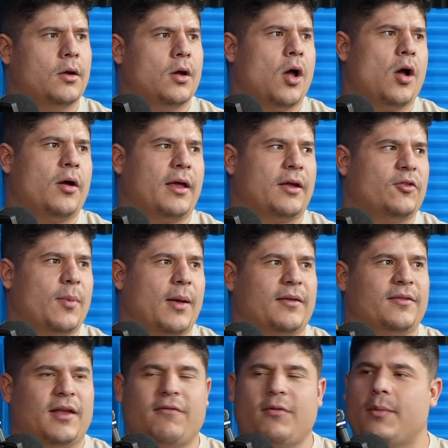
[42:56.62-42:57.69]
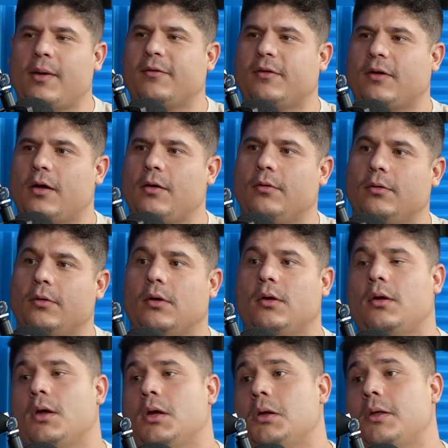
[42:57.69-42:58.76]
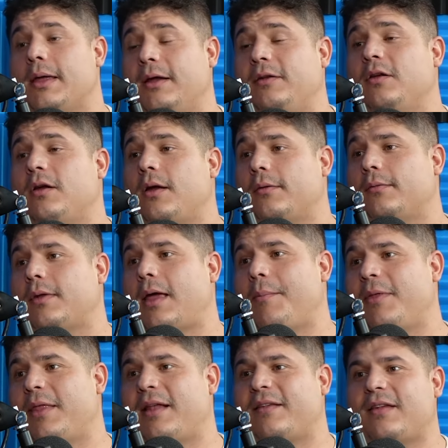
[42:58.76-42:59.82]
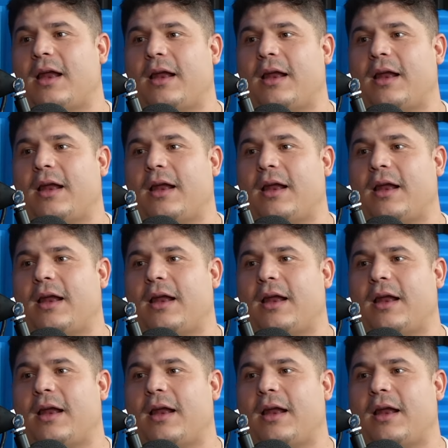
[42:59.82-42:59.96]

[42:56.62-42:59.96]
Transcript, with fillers: Okay, it's about seven months ago. Yeah. He took it. I mean, that's not a.